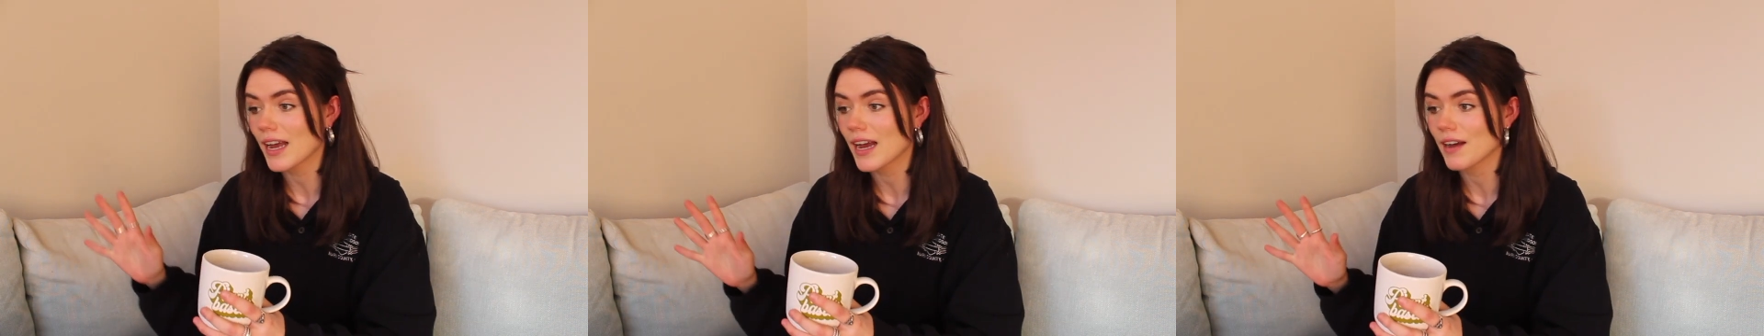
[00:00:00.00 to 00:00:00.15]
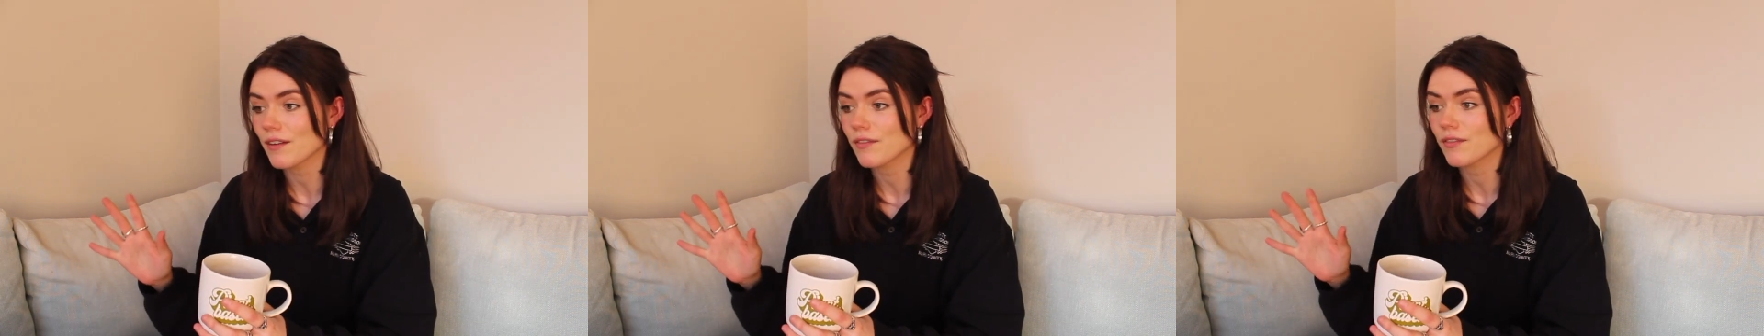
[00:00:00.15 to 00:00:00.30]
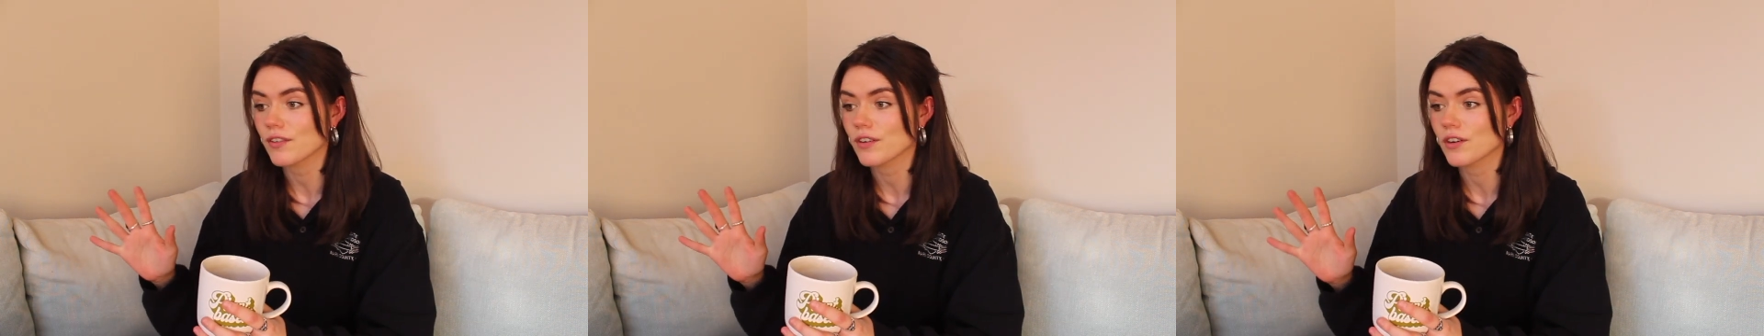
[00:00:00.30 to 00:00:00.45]

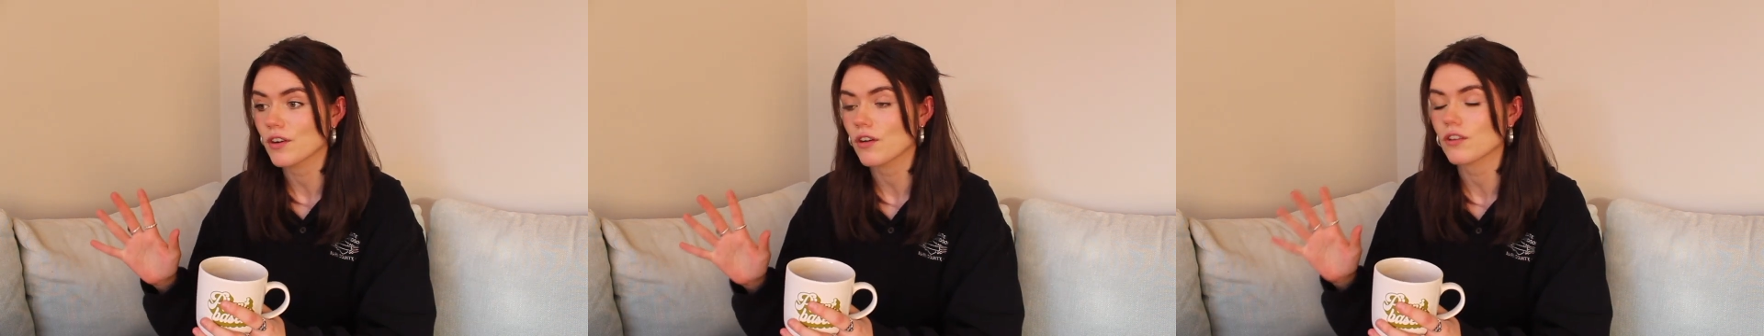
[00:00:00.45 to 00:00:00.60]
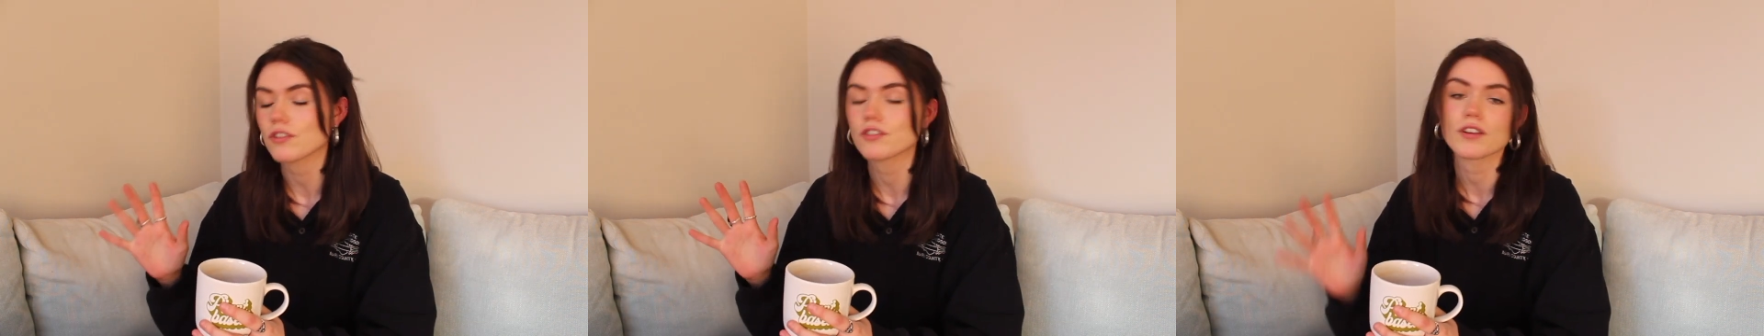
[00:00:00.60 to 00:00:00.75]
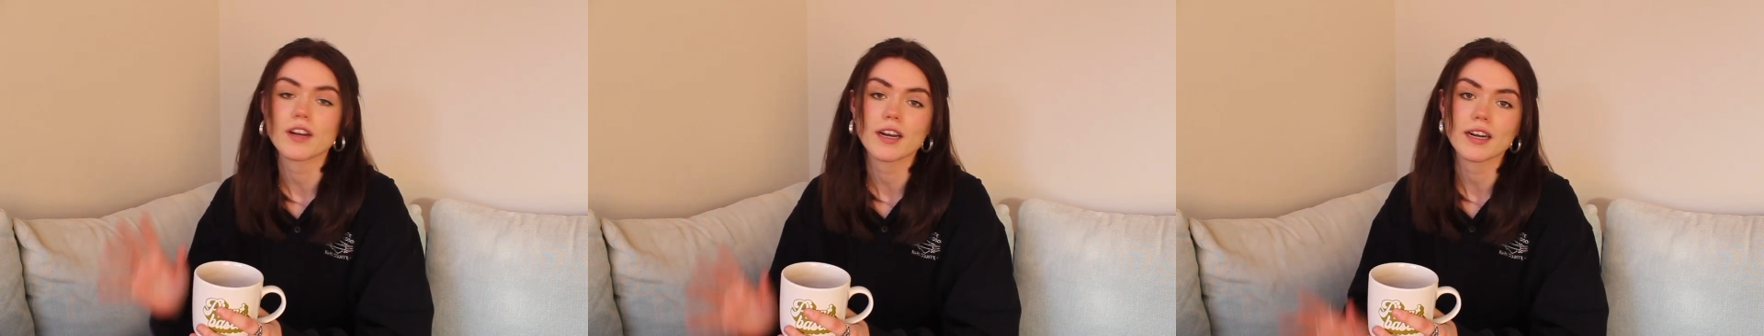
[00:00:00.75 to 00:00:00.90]
have
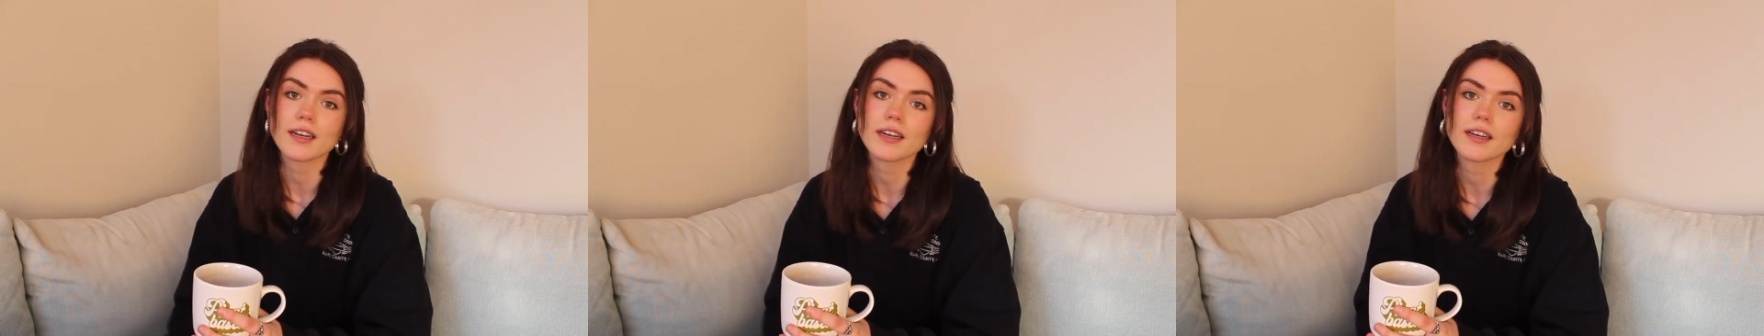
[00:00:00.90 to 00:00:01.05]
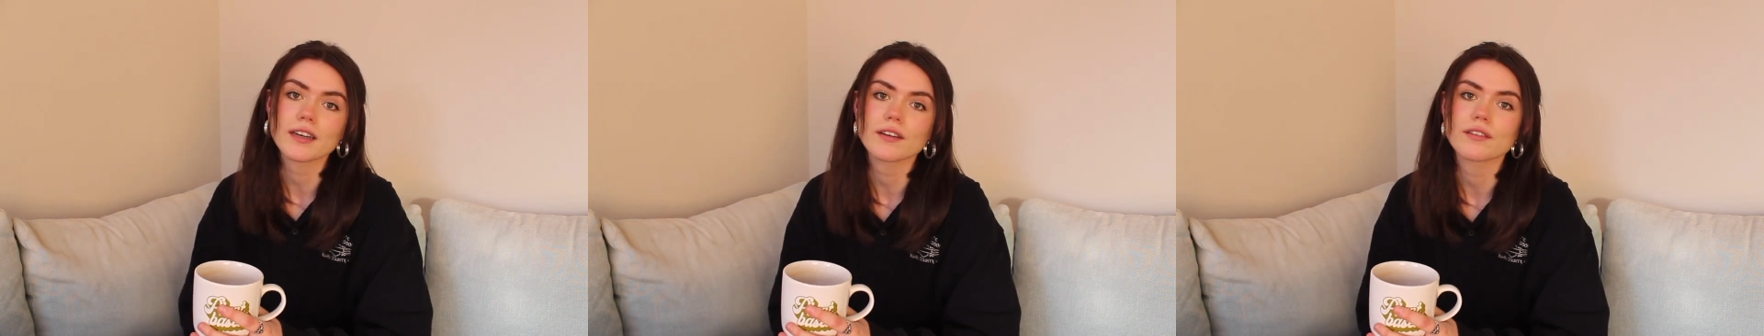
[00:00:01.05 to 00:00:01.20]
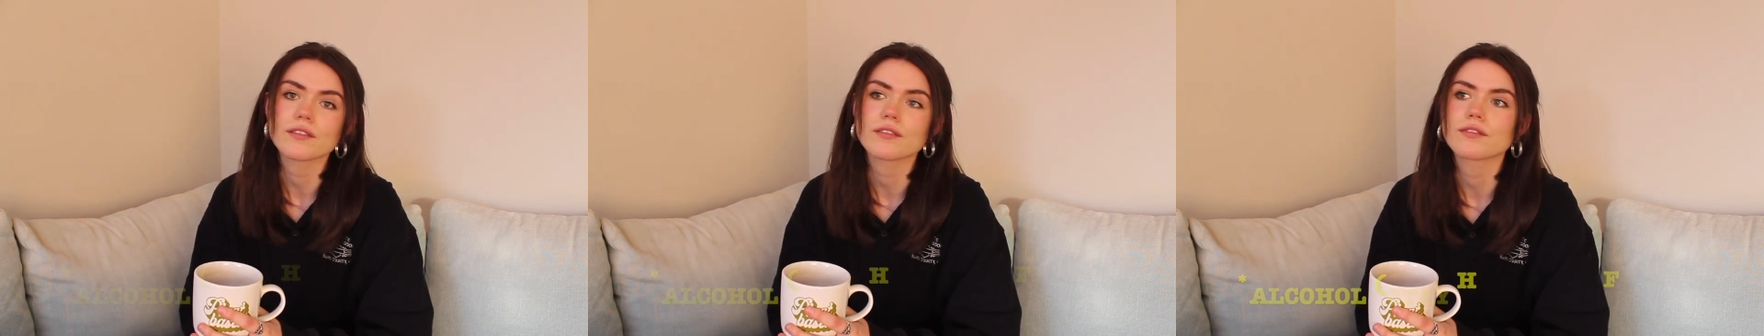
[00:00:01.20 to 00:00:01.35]
not drank